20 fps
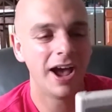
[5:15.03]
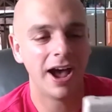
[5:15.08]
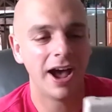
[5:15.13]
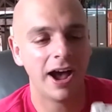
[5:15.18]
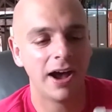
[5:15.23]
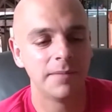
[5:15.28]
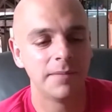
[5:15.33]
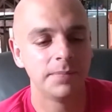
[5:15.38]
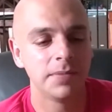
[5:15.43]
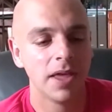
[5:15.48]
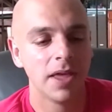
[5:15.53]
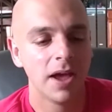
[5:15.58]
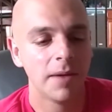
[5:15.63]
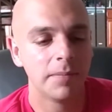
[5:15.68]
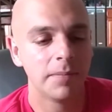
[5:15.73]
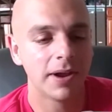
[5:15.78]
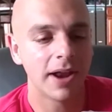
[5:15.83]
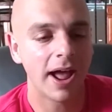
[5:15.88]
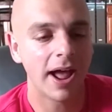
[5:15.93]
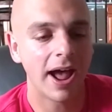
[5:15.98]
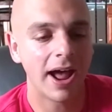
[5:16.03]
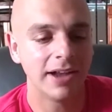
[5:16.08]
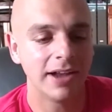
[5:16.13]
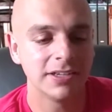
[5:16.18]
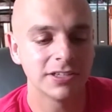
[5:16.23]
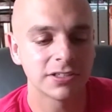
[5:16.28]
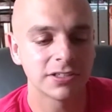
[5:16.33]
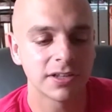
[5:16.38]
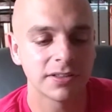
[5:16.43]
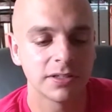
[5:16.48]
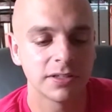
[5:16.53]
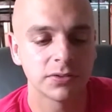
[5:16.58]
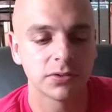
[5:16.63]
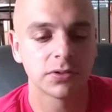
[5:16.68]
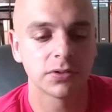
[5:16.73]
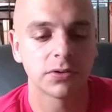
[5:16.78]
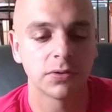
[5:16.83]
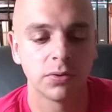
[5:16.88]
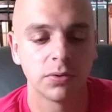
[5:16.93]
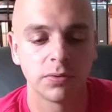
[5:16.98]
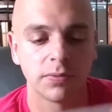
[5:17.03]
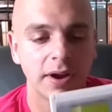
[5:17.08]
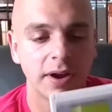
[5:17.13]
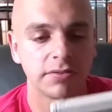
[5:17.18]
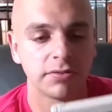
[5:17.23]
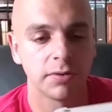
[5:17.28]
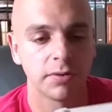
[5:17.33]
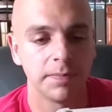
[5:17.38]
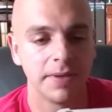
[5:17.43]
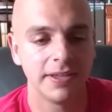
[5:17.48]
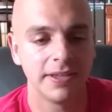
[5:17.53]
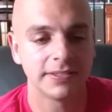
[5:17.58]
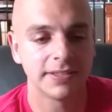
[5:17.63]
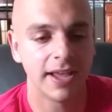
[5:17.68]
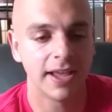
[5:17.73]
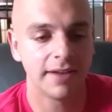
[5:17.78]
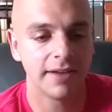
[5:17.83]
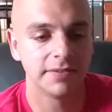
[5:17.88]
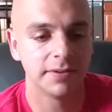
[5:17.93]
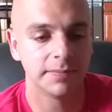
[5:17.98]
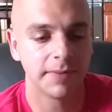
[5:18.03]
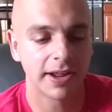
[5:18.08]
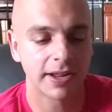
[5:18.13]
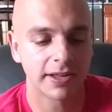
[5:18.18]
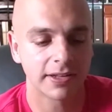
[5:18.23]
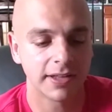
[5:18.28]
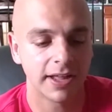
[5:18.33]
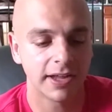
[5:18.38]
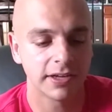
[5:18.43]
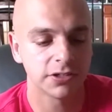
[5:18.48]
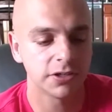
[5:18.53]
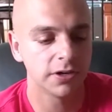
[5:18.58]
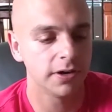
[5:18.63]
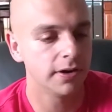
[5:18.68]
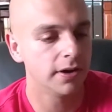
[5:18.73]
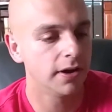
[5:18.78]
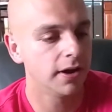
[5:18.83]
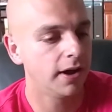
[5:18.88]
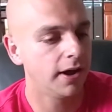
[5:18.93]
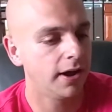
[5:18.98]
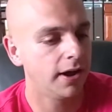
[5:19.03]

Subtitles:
But I just thought this was a cool retro piece to have in my collection.